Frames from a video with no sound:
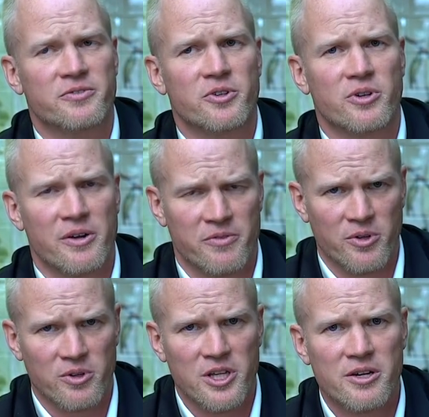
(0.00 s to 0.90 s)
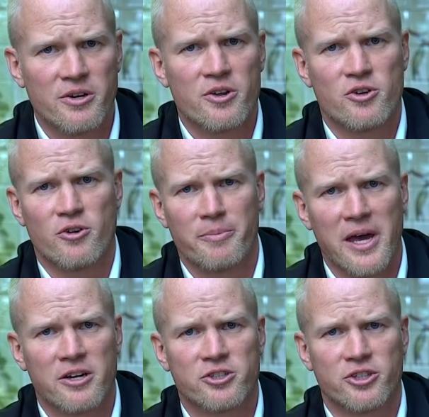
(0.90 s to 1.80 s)
If you're a leader, you're a
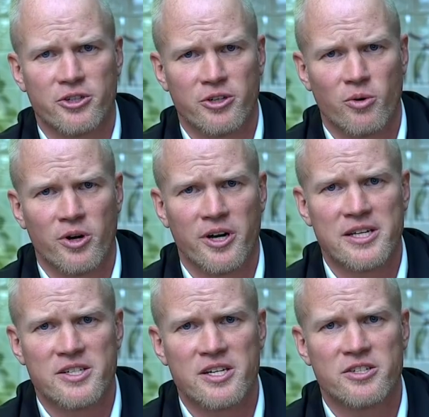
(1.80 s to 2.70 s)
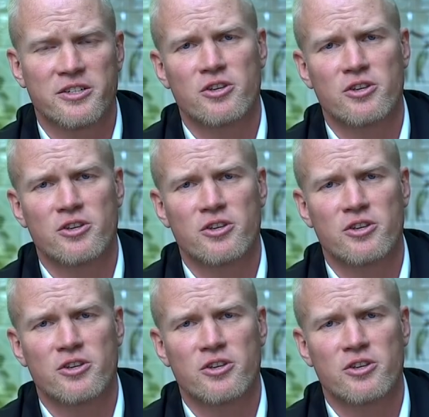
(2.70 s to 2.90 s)
manager, you're in an organization,